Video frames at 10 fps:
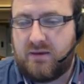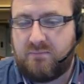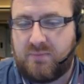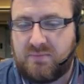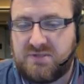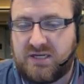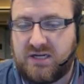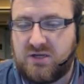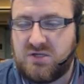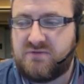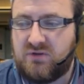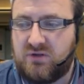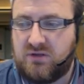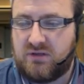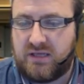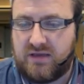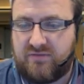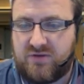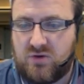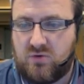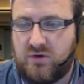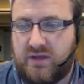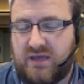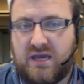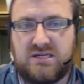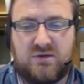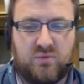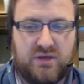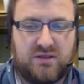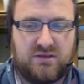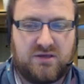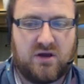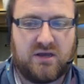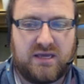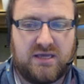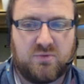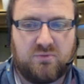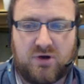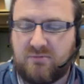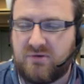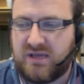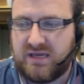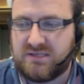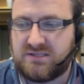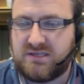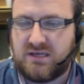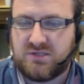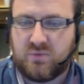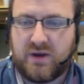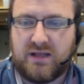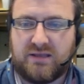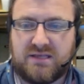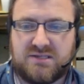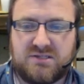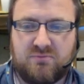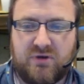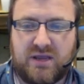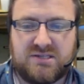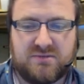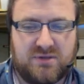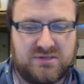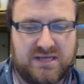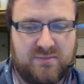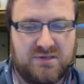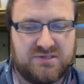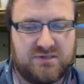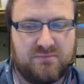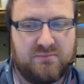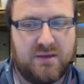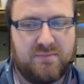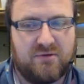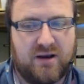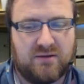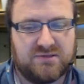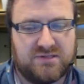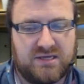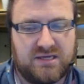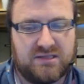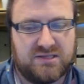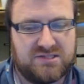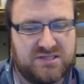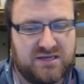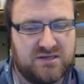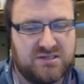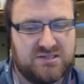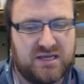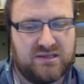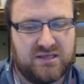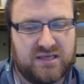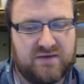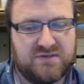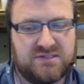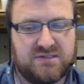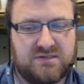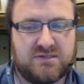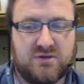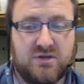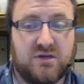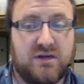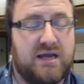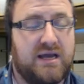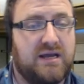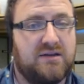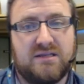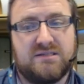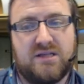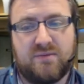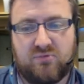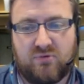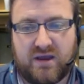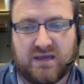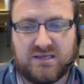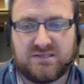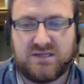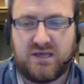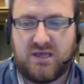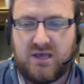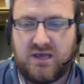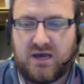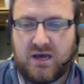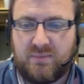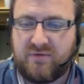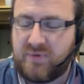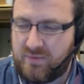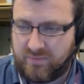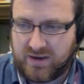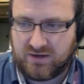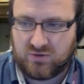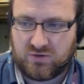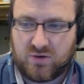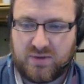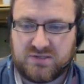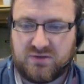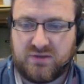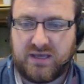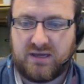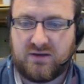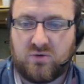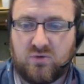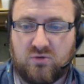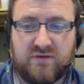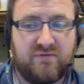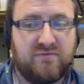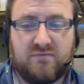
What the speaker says: But particularly useful if you're engaging with younger years or primary years as well is to bring in some of those elements, maybe around the stickers and the GIFs, so you can add things like praise, if people have made a good comment on there, or they've